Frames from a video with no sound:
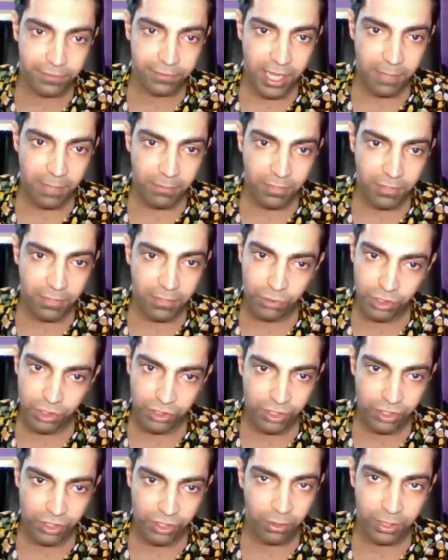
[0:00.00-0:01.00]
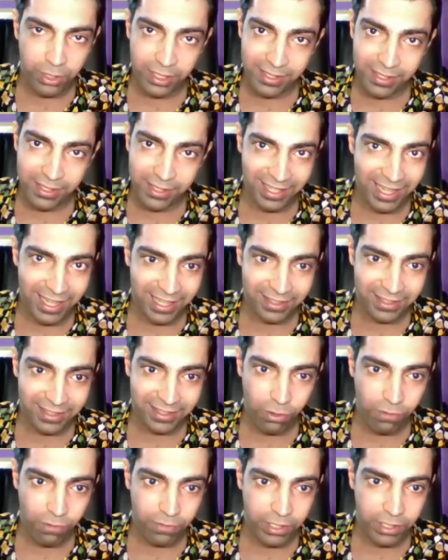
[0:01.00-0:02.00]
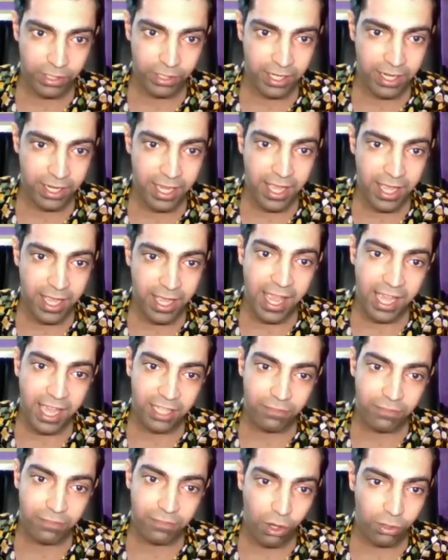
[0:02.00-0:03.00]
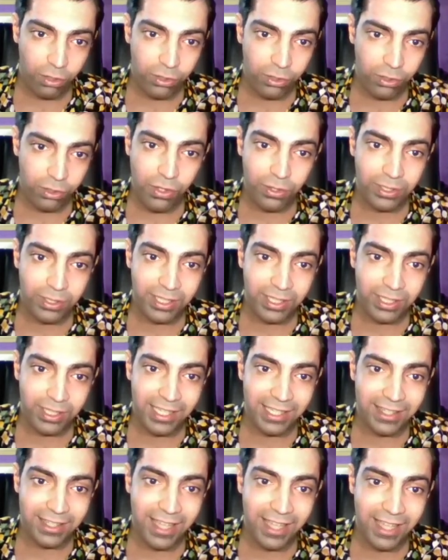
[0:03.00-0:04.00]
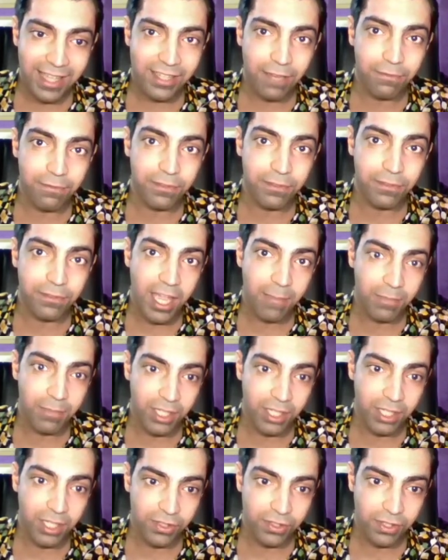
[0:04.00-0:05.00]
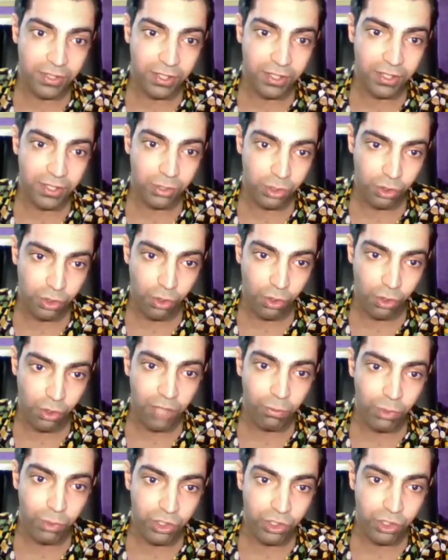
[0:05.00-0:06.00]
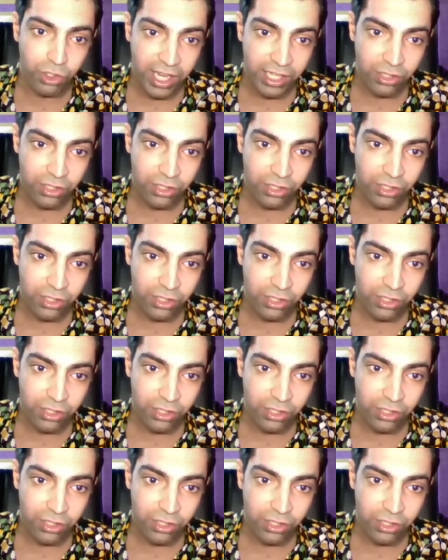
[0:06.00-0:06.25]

F T M, which is already selected over here, and we also need S F T M X. So we